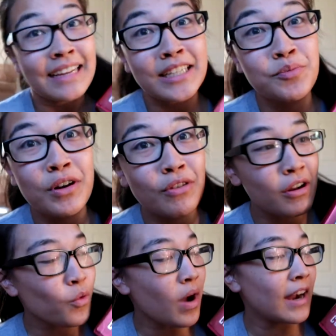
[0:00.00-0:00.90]
it's been
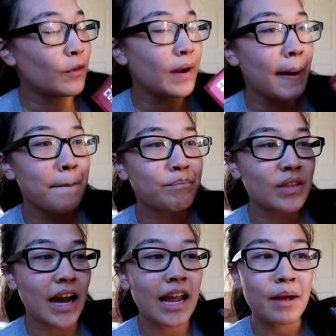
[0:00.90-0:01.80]
around a while.
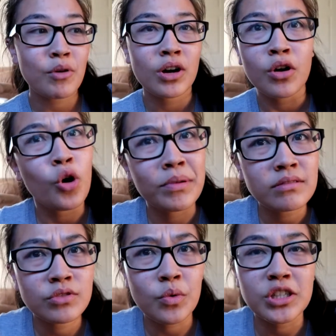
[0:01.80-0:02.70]
I am
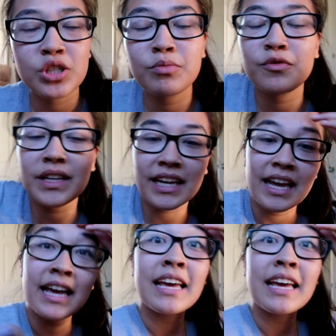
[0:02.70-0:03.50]
hoping to watch the movie